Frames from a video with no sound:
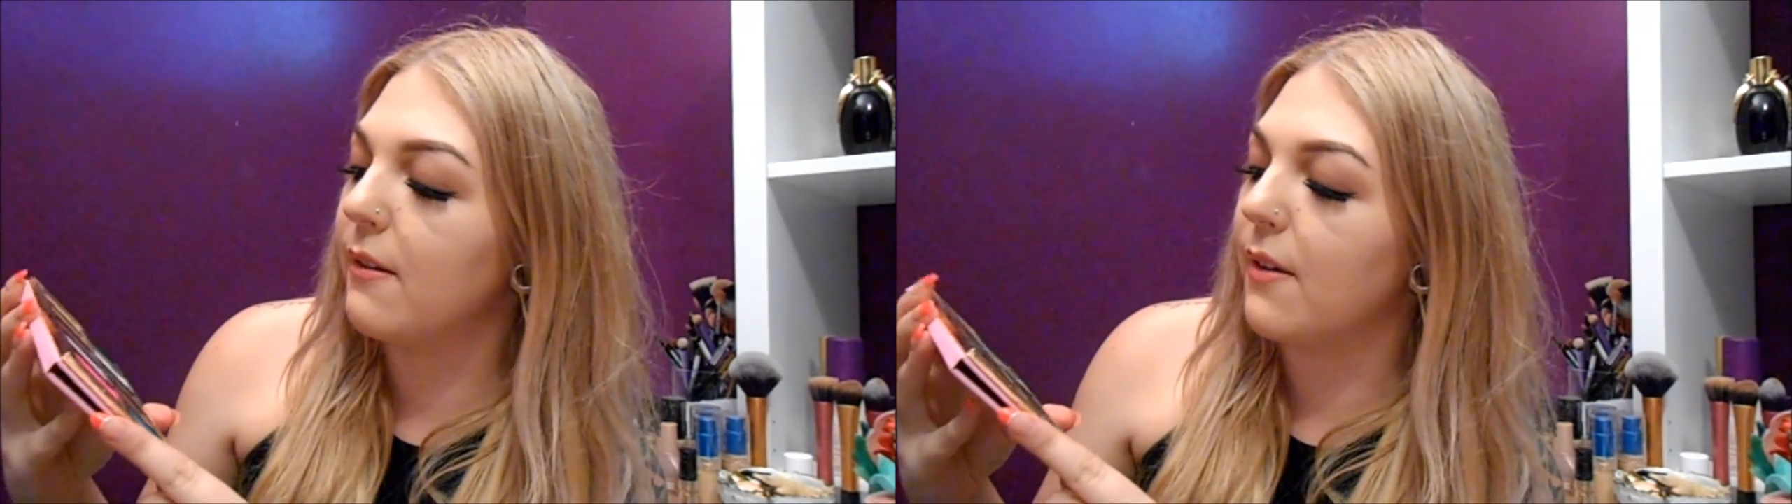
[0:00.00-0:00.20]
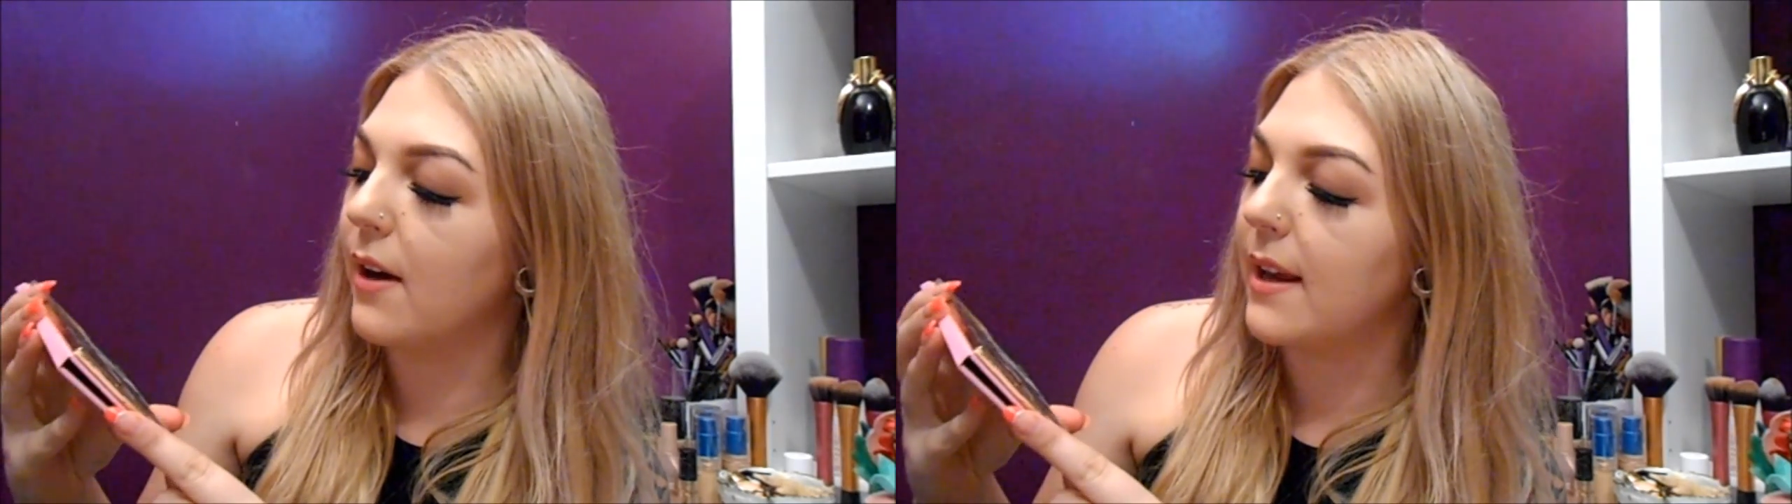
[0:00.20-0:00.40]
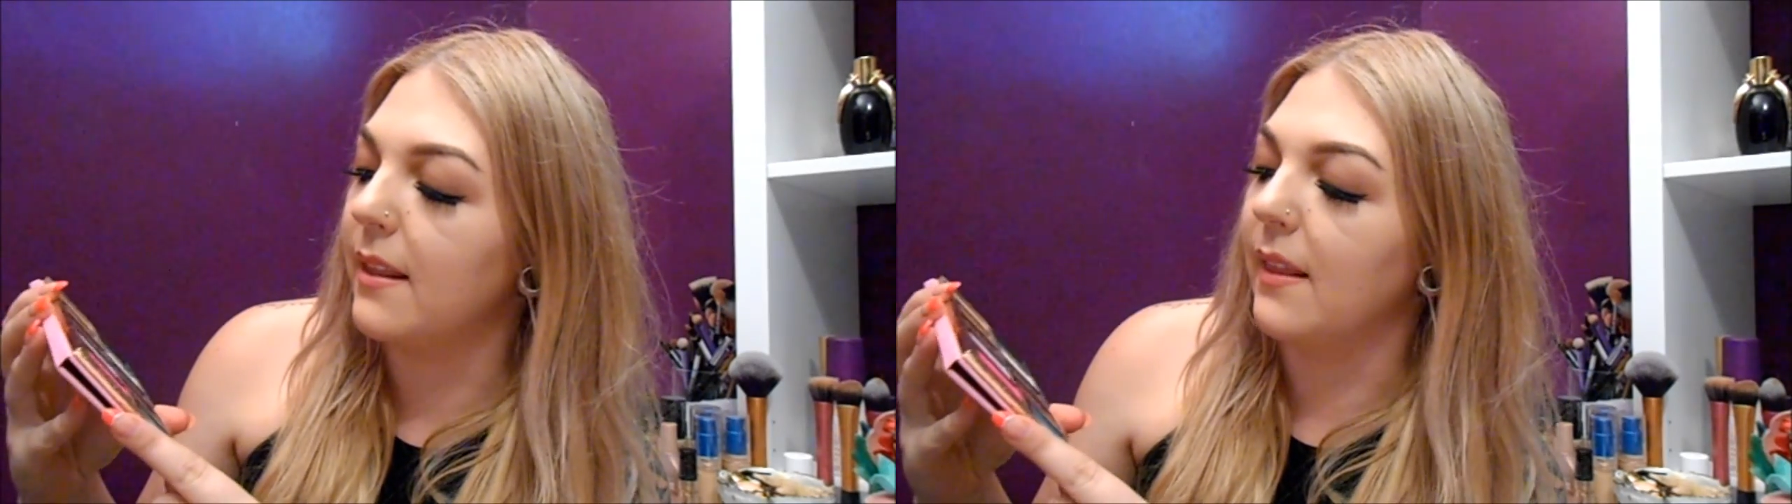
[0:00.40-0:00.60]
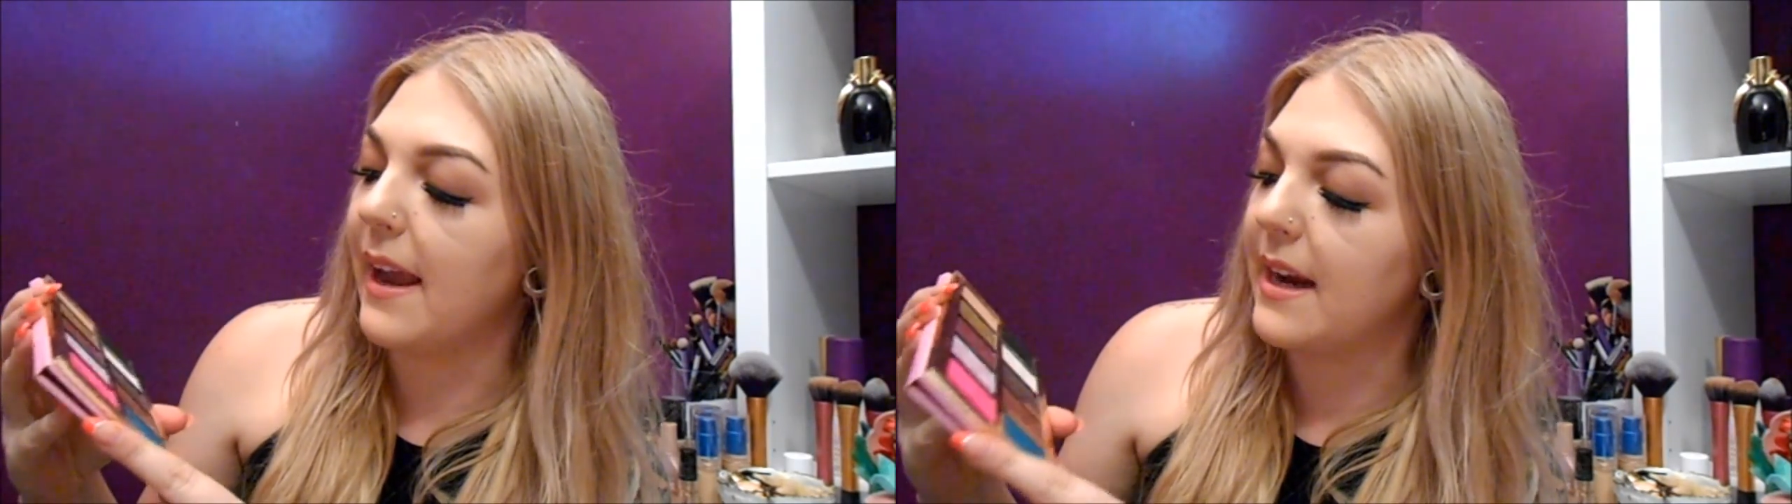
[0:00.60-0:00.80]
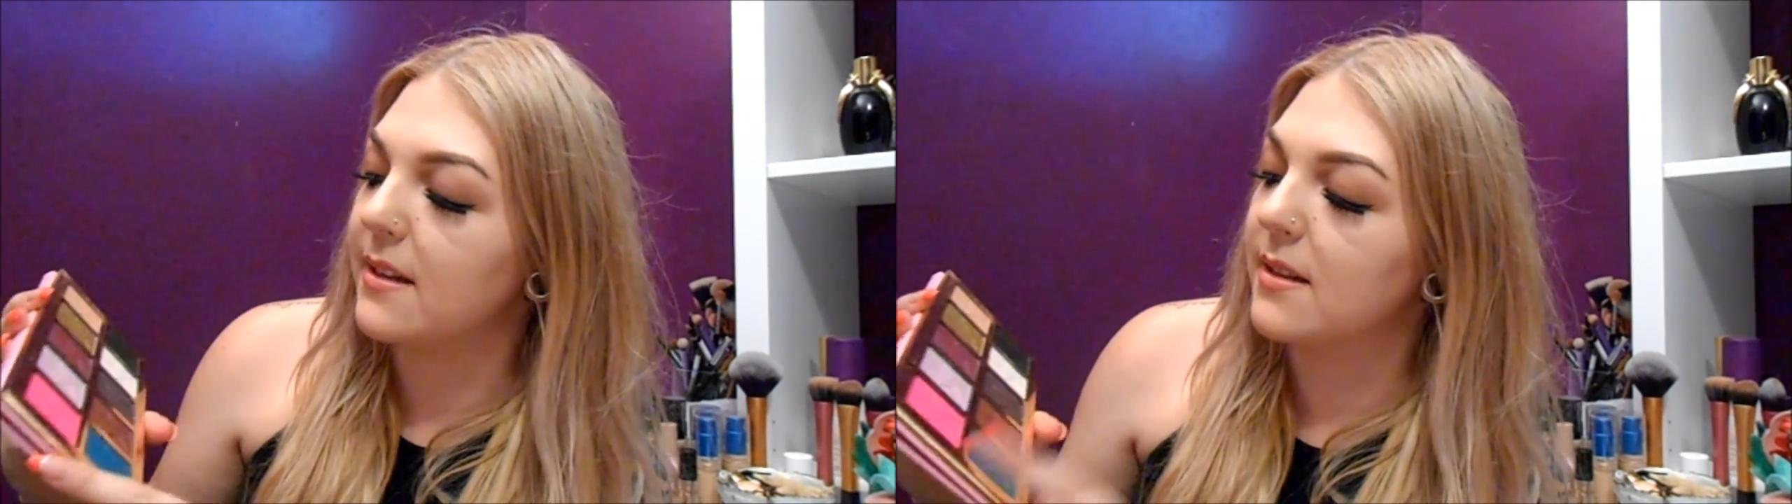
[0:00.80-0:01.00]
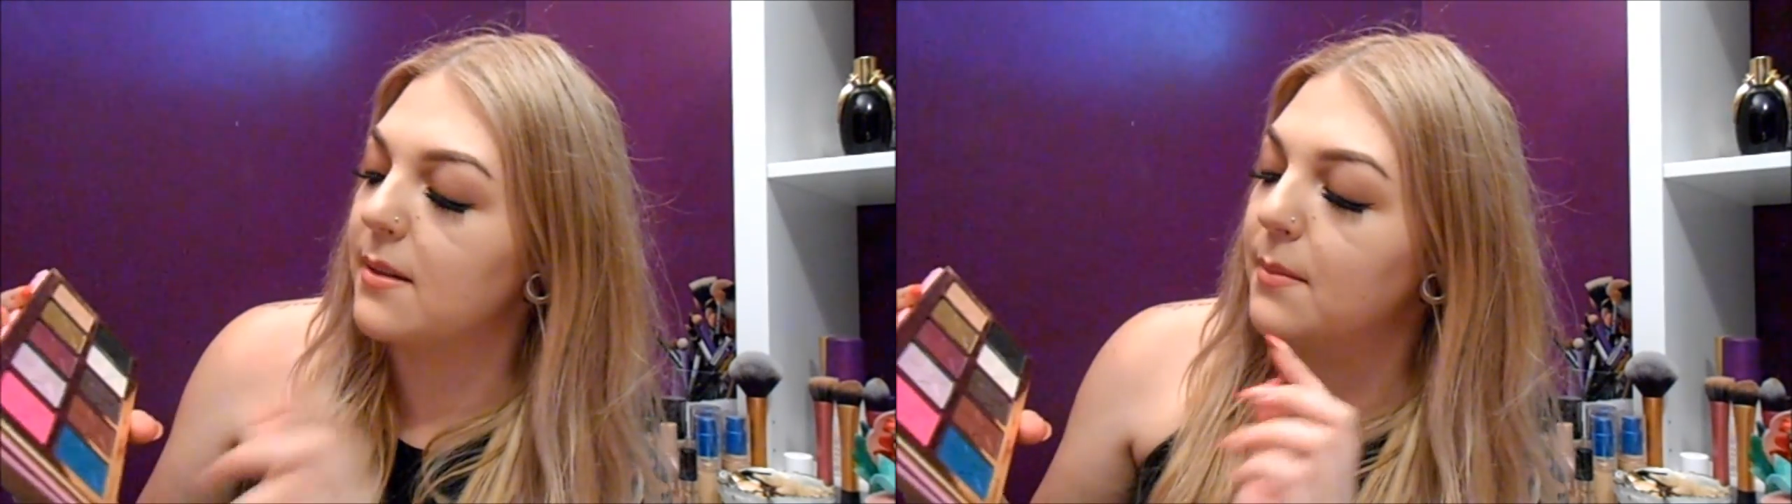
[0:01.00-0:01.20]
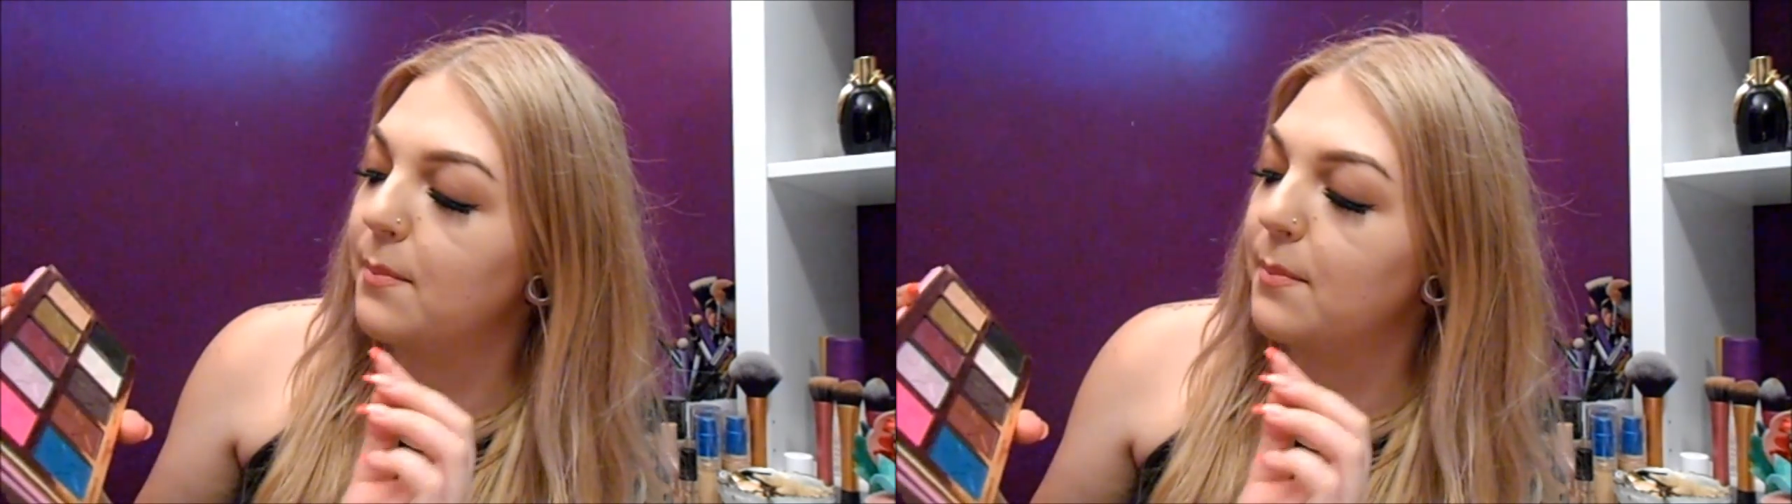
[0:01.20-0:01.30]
very light